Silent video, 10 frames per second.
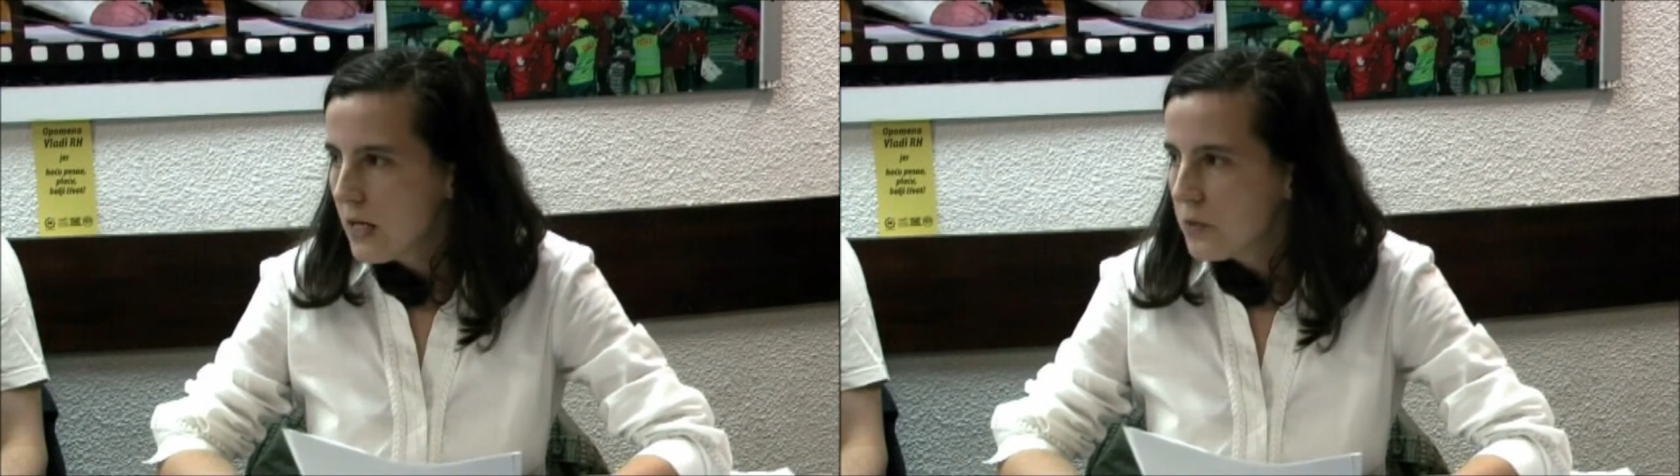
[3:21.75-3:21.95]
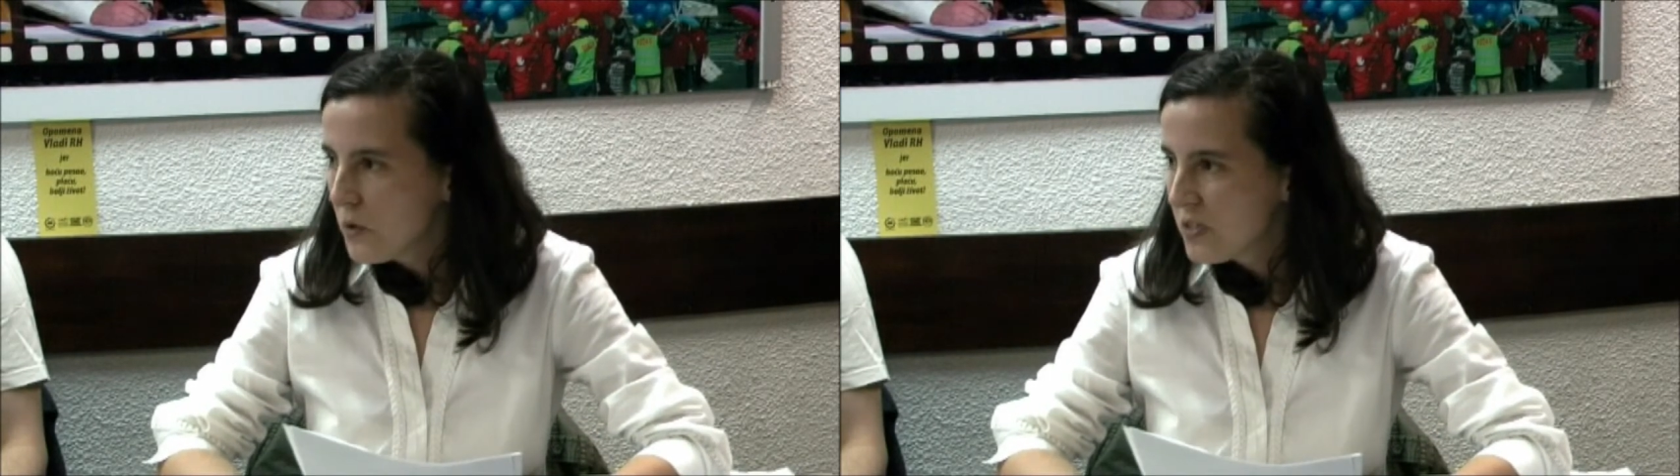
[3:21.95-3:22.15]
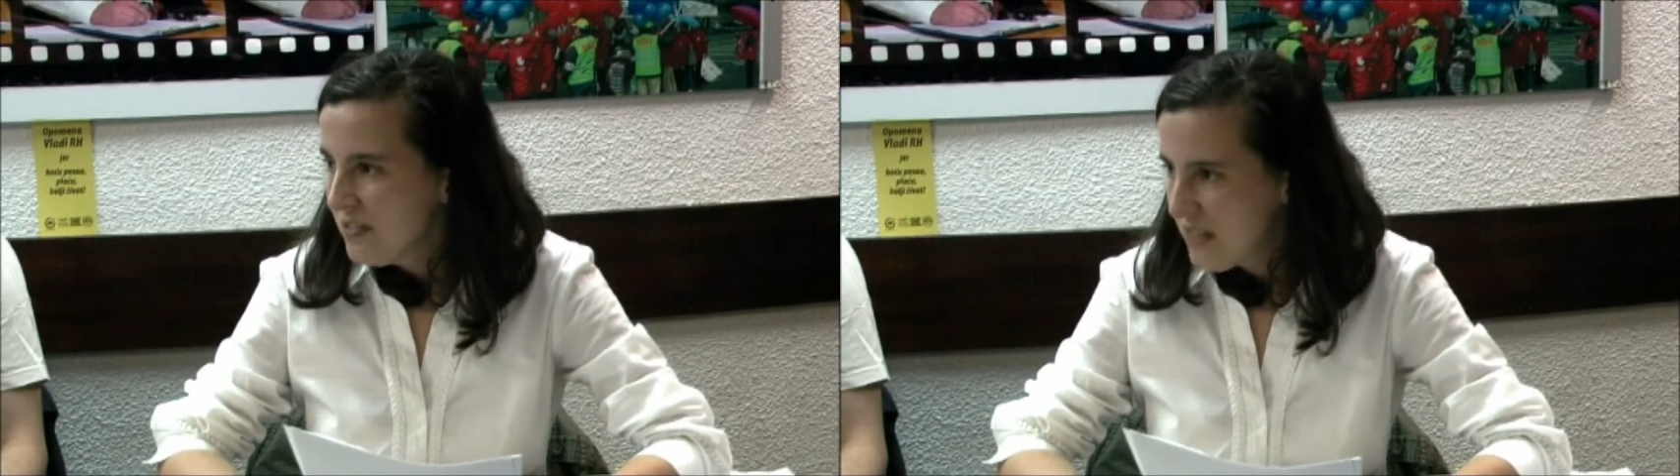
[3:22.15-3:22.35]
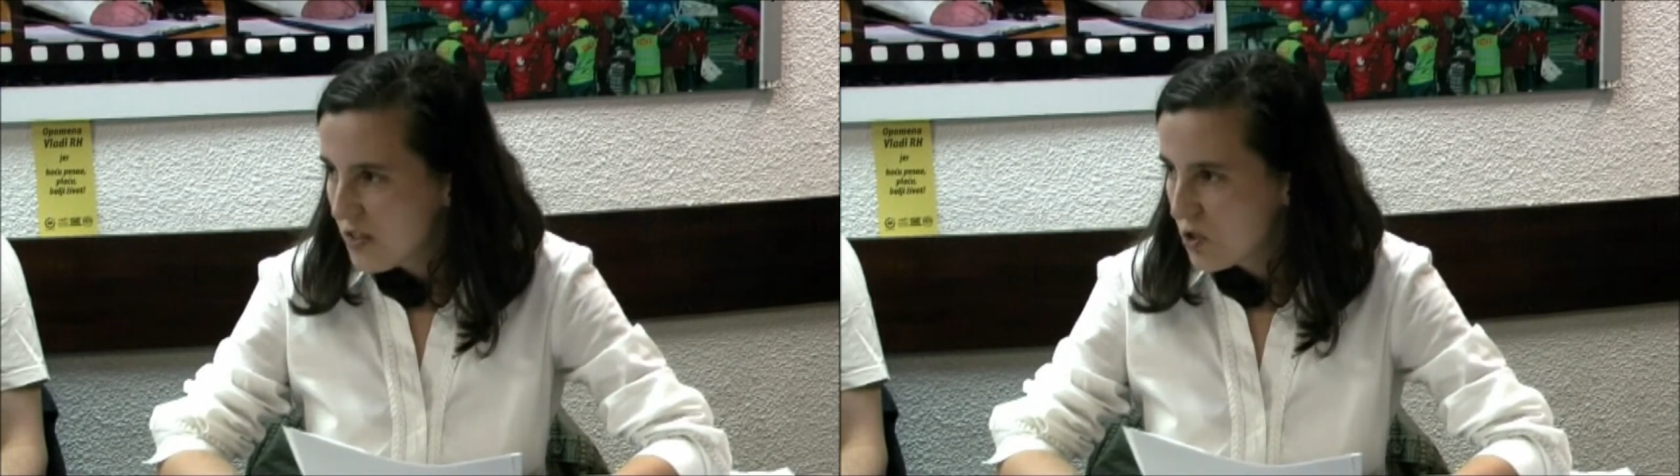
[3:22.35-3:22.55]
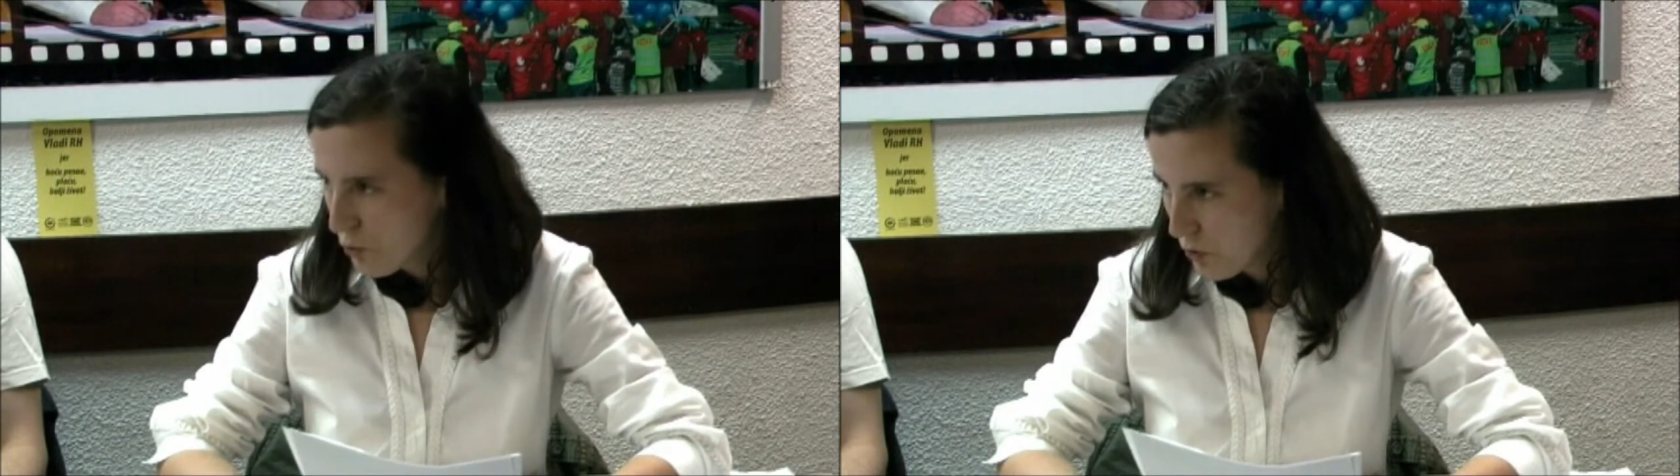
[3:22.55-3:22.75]
it was
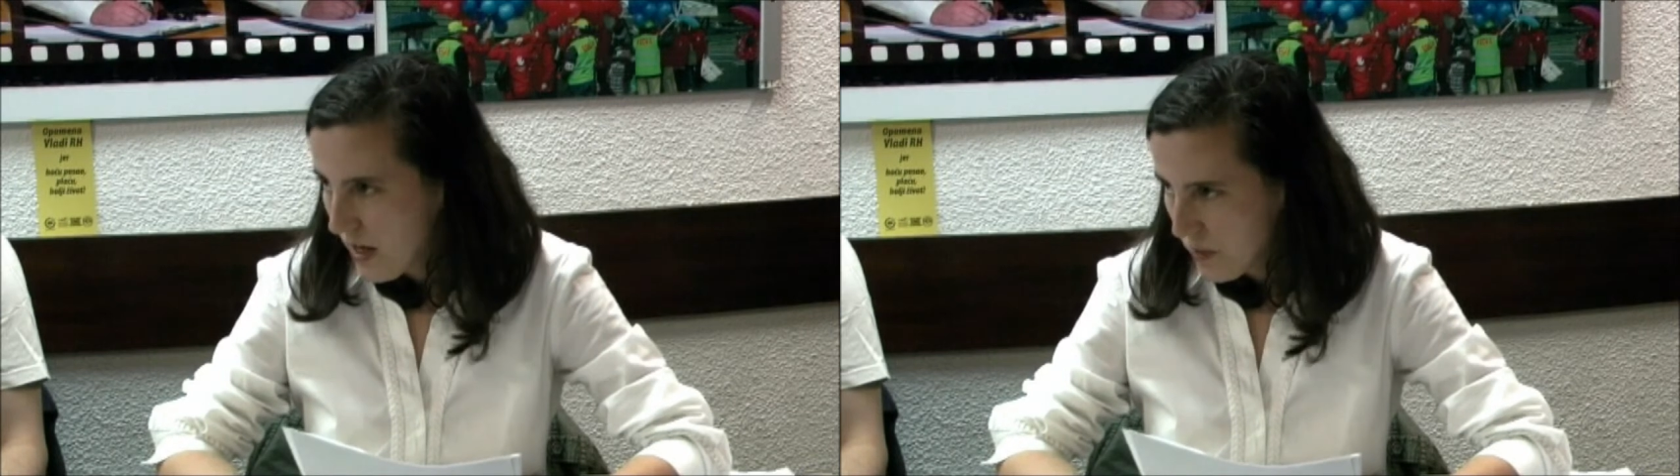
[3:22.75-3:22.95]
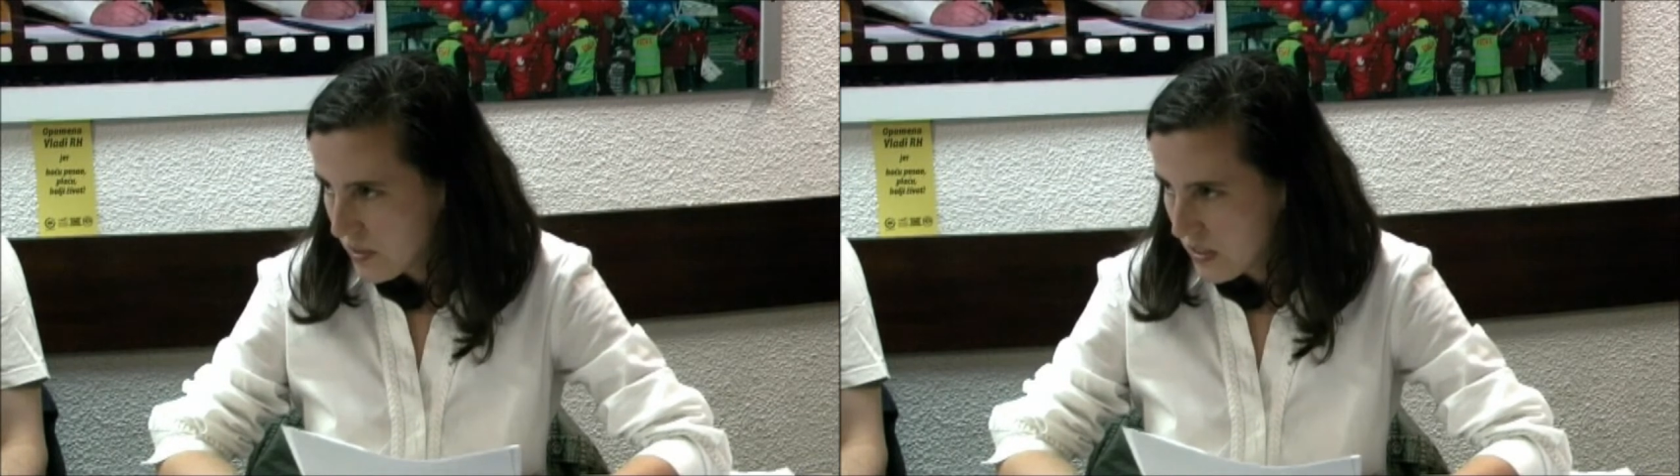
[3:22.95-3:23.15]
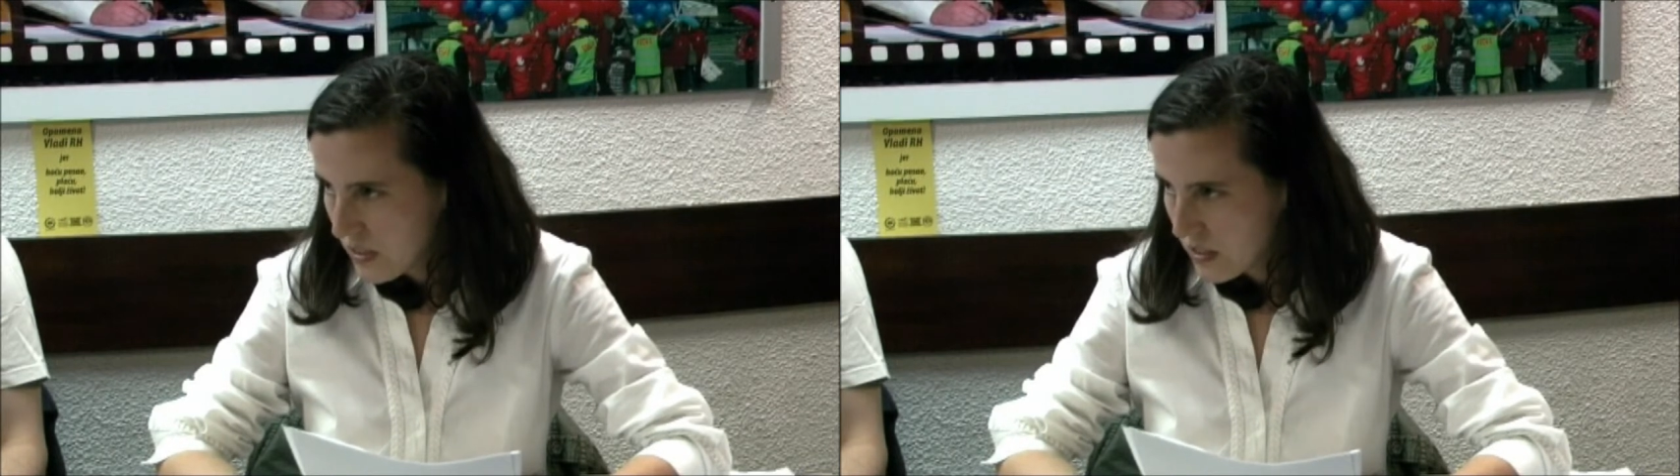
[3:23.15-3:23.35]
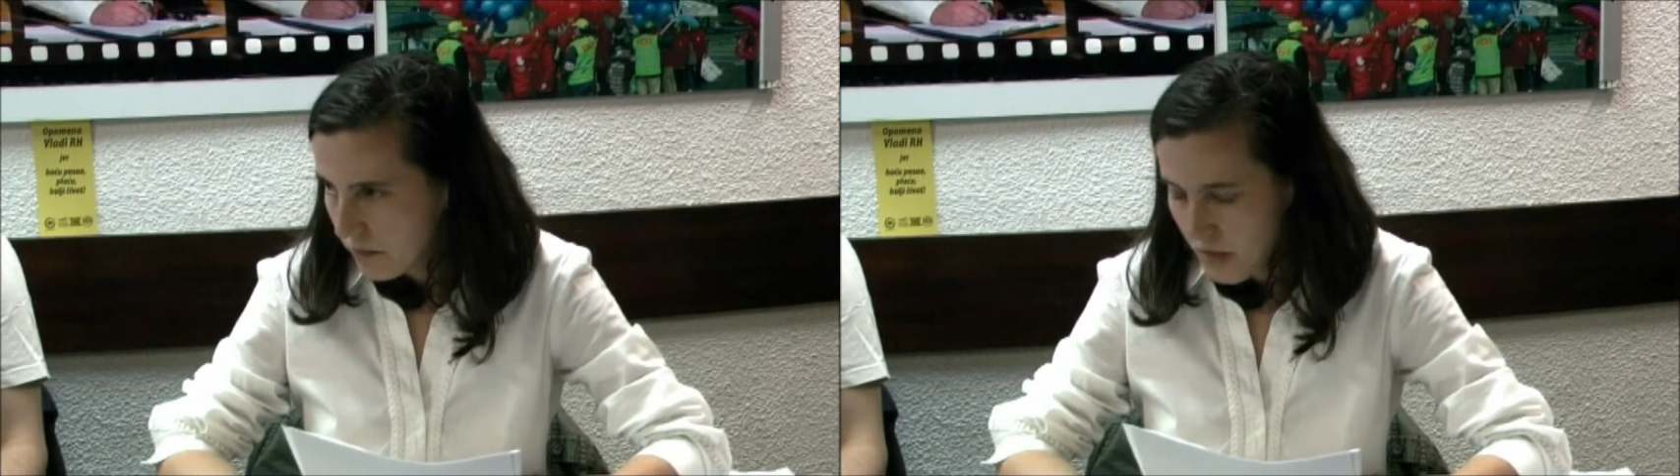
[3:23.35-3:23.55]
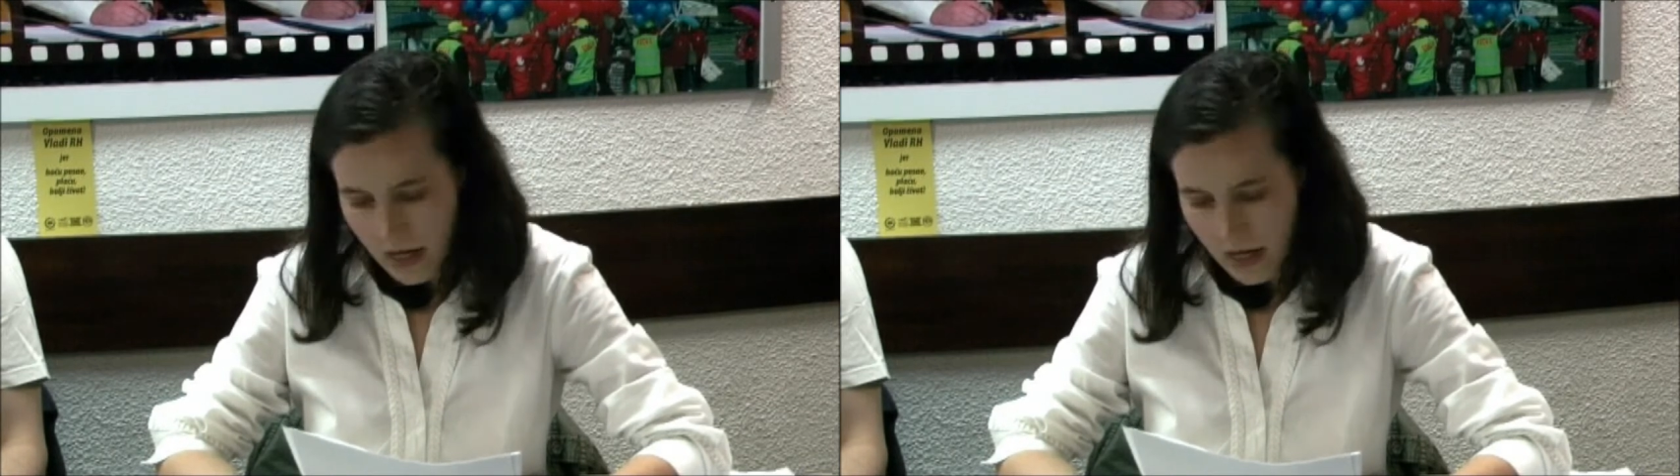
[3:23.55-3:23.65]
industrial capitalism